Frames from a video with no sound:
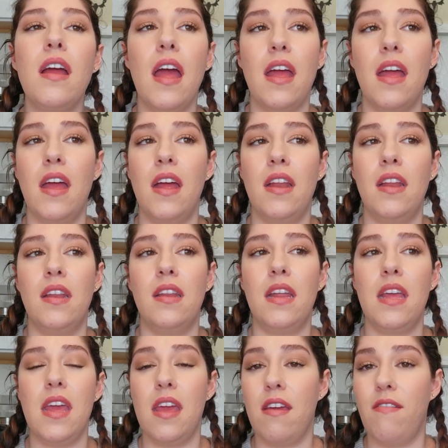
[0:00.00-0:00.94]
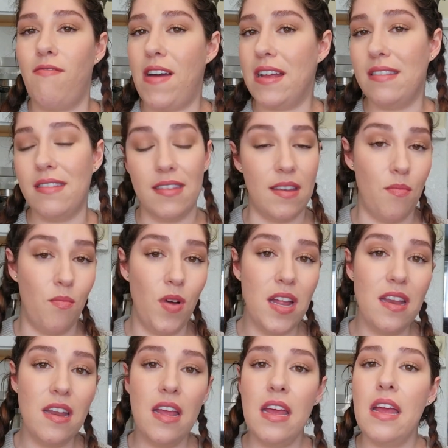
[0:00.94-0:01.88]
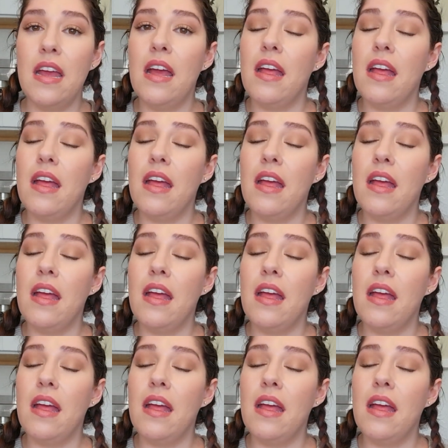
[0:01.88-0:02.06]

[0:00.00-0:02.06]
and he finds someone,